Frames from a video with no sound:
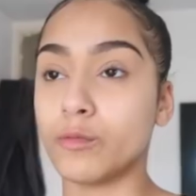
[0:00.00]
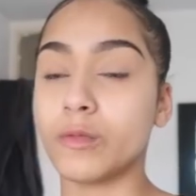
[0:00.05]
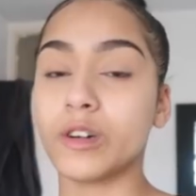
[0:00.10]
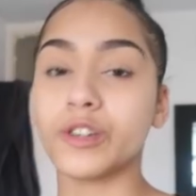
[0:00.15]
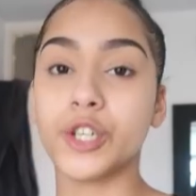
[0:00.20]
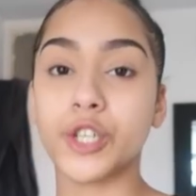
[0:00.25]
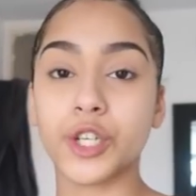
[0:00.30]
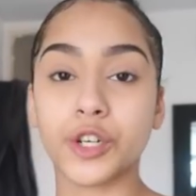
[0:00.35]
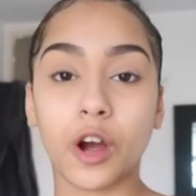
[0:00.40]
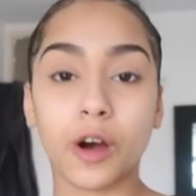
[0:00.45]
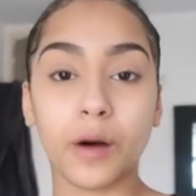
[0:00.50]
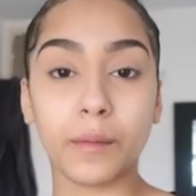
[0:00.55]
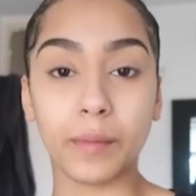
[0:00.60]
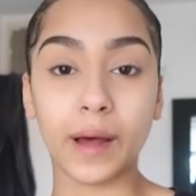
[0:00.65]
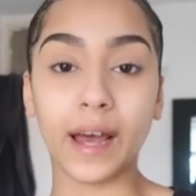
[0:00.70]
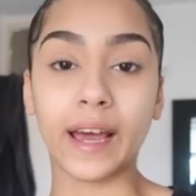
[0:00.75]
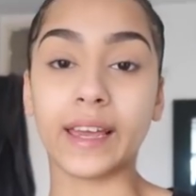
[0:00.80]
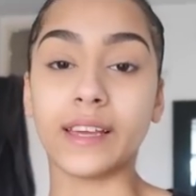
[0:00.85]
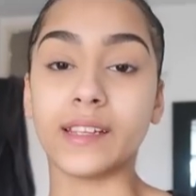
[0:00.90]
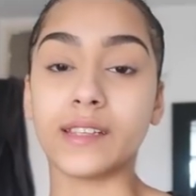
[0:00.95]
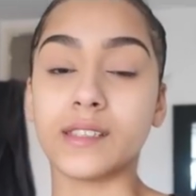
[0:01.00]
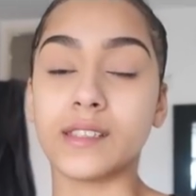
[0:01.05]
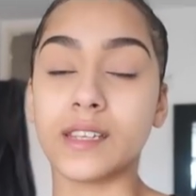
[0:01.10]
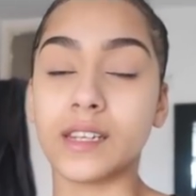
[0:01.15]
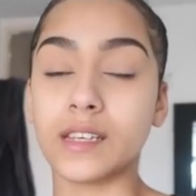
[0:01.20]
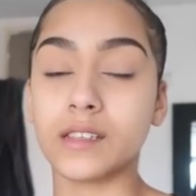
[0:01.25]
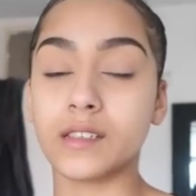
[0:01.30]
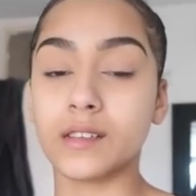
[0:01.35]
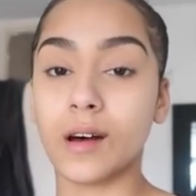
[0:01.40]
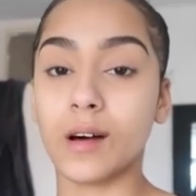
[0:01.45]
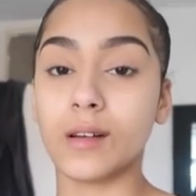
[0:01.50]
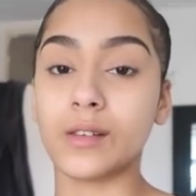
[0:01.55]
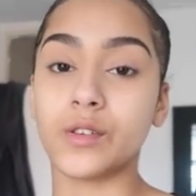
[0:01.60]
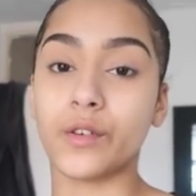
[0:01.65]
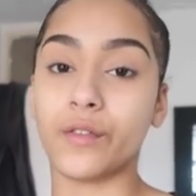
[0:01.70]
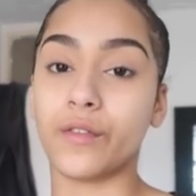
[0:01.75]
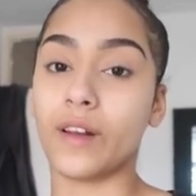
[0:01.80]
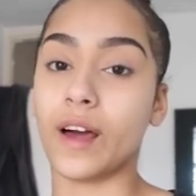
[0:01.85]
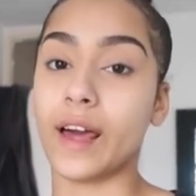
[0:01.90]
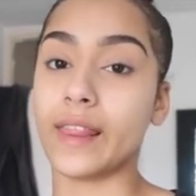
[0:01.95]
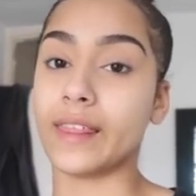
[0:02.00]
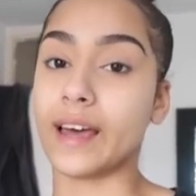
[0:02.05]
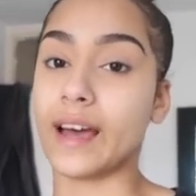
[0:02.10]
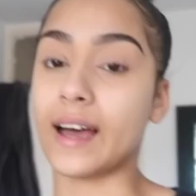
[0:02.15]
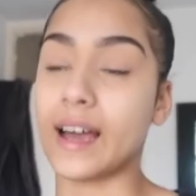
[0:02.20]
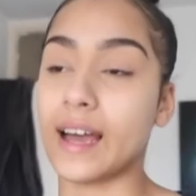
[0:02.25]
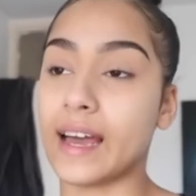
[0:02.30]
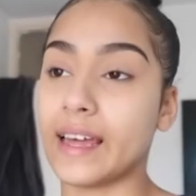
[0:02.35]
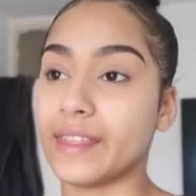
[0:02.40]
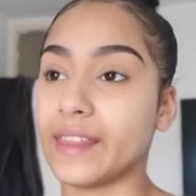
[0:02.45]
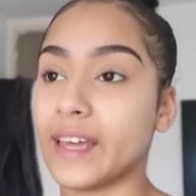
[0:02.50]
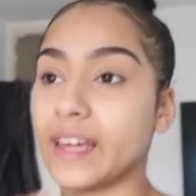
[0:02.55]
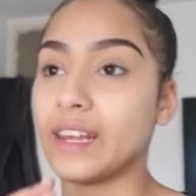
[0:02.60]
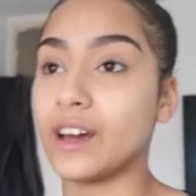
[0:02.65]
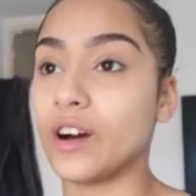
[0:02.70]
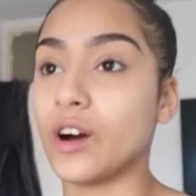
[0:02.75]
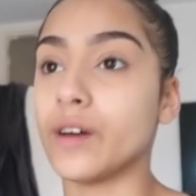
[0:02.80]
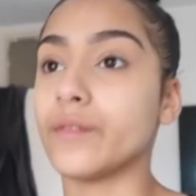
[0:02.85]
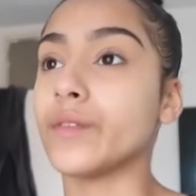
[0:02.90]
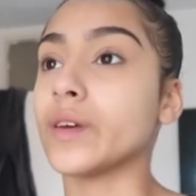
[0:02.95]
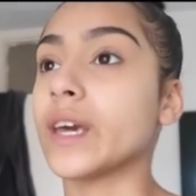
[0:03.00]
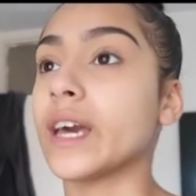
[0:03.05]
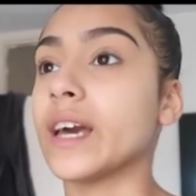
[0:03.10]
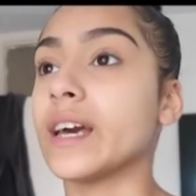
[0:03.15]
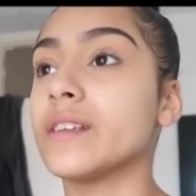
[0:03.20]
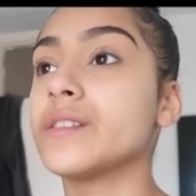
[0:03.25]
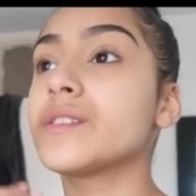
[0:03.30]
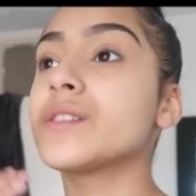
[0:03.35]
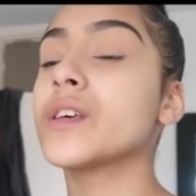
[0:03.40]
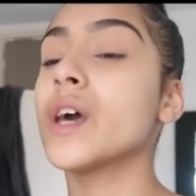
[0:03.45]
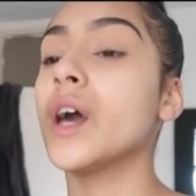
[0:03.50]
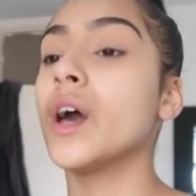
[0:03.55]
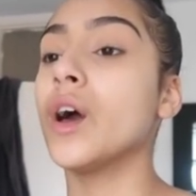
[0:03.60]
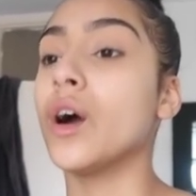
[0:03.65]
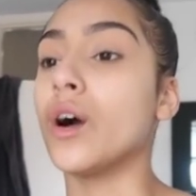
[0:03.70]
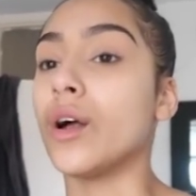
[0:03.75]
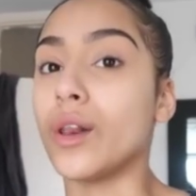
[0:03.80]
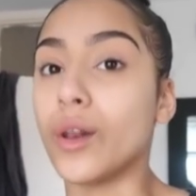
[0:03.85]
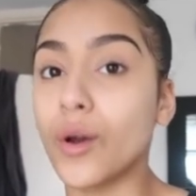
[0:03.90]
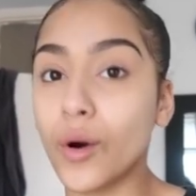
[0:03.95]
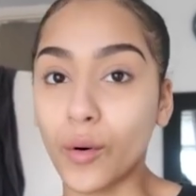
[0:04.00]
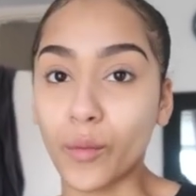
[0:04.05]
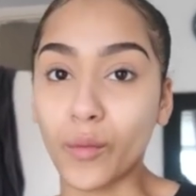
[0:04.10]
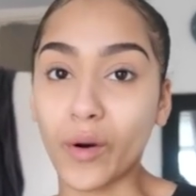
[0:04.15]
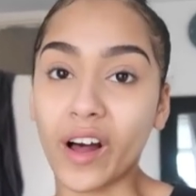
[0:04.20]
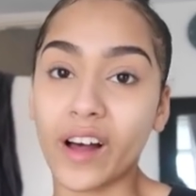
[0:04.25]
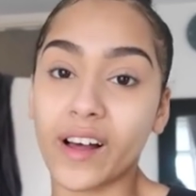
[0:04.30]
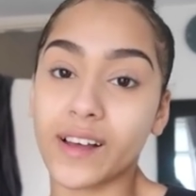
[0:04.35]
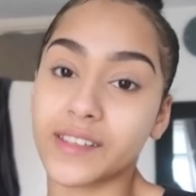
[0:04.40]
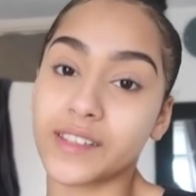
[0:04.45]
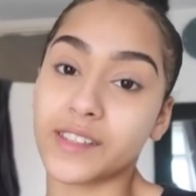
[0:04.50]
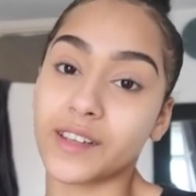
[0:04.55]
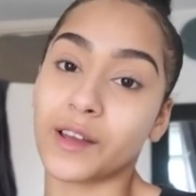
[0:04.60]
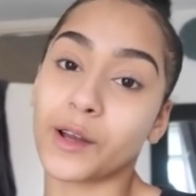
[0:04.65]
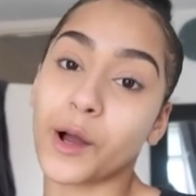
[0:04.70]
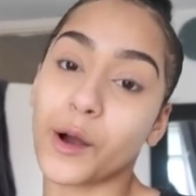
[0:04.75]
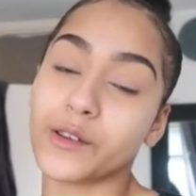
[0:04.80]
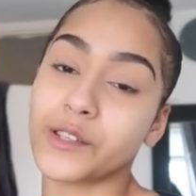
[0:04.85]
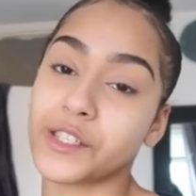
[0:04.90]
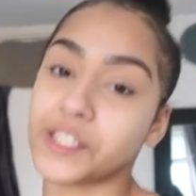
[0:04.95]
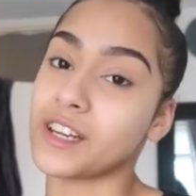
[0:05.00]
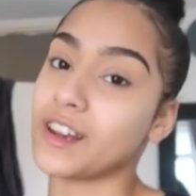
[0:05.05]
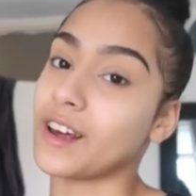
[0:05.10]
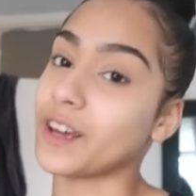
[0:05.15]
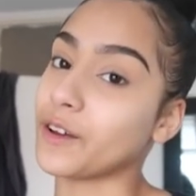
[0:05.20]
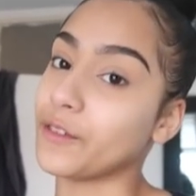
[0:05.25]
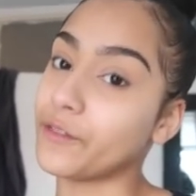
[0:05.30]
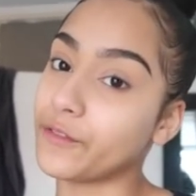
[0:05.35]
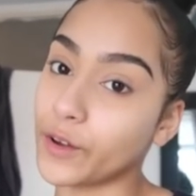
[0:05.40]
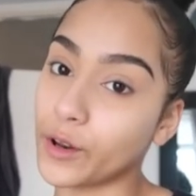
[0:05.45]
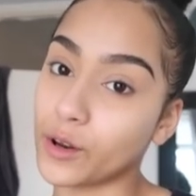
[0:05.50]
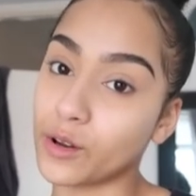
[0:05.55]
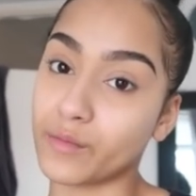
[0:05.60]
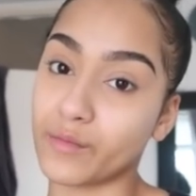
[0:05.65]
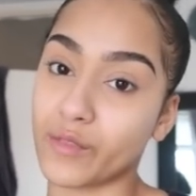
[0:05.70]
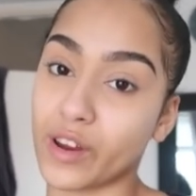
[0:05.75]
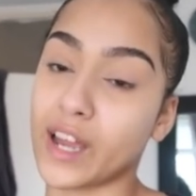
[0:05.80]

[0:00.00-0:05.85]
almost sharp pains. And it starts off like that and then it either gets a lot worse and goes to like a full on